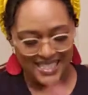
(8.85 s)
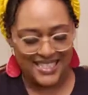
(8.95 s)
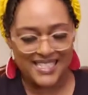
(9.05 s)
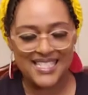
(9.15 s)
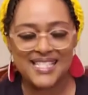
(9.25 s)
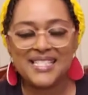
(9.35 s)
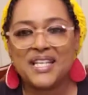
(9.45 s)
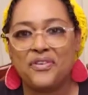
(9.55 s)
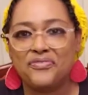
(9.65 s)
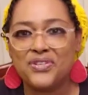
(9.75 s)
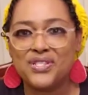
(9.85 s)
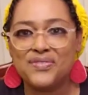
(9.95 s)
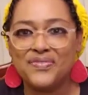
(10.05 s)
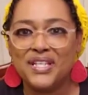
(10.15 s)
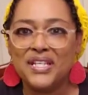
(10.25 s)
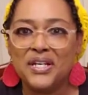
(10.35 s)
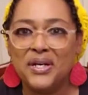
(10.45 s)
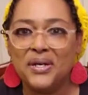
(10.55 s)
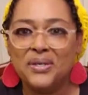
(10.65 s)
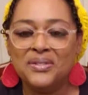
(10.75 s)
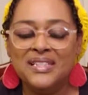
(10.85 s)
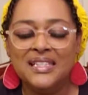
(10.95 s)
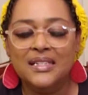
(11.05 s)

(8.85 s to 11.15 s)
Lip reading: This is our first video